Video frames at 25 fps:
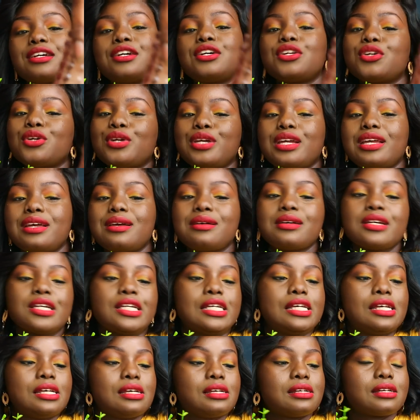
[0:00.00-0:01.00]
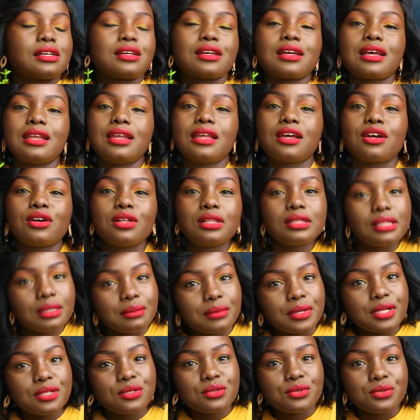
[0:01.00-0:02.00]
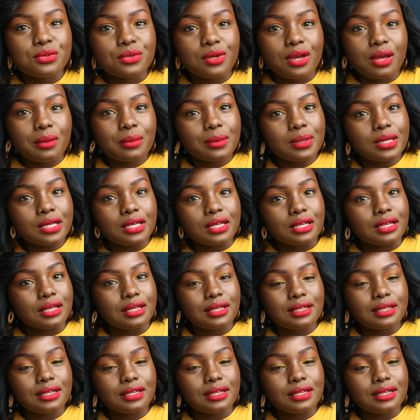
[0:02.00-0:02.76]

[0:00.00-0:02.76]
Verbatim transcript: are growing can I call them anundu ama